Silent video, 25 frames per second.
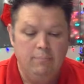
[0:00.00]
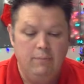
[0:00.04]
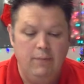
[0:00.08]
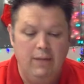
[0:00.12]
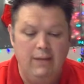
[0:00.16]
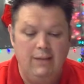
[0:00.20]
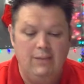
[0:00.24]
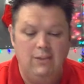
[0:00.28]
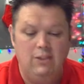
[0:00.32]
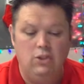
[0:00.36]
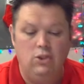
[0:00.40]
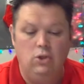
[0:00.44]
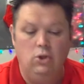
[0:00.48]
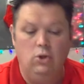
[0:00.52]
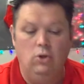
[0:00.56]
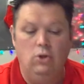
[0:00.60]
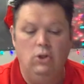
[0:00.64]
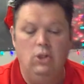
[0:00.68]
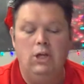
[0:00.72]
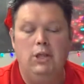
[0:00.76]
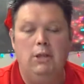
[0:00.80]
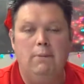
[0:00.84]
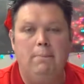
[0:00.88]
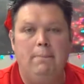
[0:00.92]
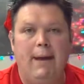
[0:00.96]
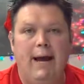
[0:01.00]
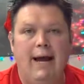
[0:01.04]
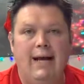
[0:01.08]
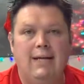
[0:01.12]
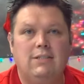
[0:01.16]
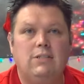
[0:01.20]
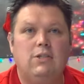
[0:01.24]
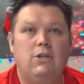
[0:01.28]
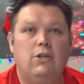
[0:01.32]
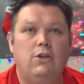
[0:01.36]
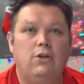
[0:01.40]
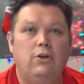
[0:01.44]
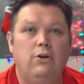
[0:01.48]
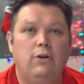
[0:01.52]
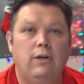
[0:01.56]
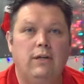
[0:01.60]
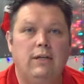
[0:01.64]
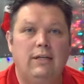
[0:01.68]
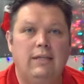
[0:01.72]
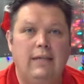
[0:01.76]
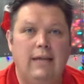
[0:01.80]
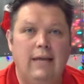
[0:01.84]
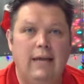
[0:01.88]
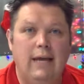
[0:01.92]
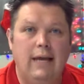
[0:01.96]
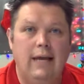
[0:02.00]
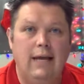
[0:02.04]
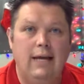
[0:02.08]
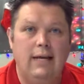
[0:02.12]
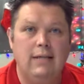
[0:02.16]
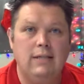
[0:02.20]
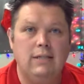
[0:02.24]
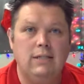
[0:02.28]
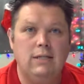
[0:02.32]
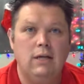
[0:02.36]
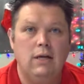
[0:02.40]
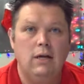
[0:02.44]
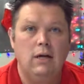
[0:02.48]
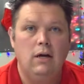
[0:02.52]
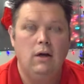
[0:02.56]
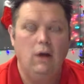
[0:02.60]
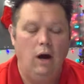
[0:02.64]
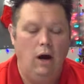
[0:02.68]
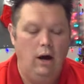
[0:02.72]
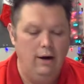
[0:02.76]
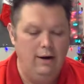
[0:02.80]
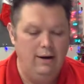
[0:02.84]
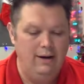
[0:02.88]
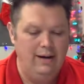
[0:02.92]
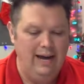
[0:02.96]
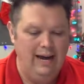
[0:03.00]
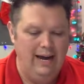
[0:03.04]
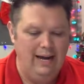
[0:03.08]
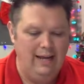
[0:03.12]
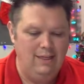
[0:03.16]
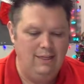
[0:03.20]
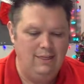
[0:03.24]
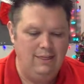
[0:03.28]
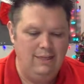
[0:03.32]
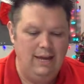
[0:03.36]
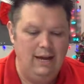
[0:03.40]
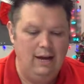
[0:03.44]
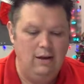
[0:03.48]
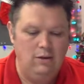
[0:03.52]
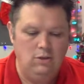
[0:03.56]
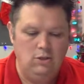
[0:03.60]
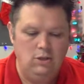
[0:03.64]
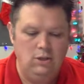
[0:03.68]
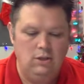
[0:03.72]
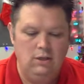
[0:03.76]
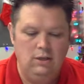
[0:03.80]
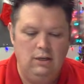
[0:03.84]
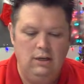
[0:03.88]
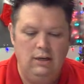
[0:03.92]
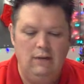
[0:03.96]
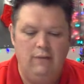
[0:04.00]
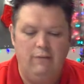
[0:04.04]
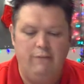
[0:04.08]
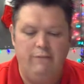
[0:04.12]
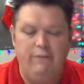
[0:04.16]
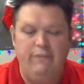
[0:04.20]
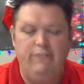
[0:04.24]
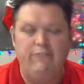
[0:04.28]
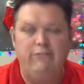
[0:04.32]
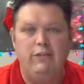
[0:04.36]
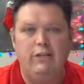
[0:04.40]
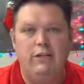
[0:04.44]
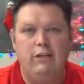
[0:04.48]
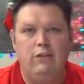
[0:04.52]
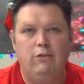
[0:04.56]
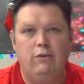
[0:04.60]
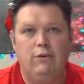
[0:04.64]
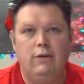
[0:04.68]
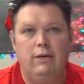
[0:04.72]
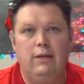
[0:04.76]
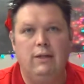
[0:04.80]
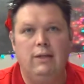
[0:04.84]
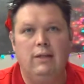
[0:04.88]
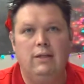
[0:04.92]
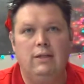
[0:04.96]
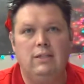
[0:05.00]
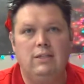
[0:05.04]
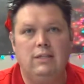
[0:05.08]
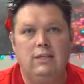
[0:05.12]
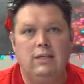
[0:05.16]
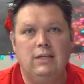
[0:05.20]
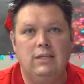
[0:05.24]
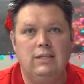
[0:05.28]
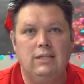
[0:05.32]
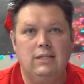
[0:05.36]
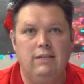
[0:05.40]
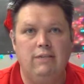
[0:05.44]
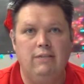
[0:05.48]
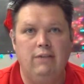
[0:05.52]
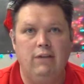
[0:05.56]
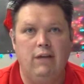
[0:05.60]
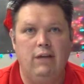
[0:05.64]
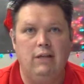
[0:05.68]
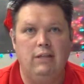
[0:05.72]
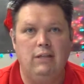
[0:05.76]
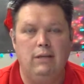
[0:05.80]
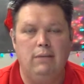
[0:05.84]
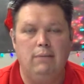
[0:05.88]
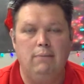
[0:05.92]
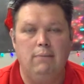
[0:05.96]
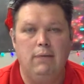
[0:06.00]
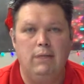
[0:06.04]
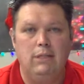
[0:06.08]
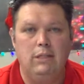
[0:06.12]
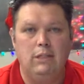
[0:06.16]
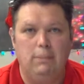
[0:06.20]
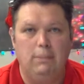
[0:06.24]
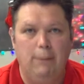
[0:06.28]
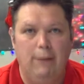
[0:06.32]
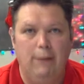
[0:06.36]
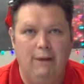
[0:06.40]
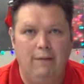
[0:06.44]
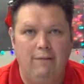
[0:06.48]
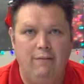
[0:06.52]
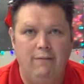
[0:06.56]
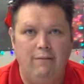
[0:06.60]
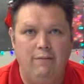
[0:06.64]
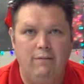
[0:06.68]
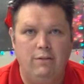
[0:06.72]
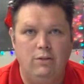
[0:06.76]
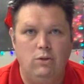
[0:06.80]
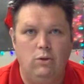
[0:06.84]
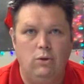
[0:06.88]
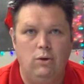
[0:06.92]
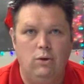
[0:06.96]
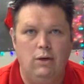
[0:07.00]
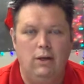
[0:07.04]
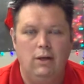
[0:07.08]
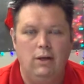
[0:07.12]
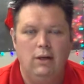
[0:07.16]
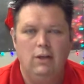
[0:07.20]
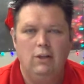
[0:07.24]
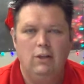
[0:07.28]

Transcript: and sold in the past 30 days are 9,053 listings, giving us a month supply of inventory,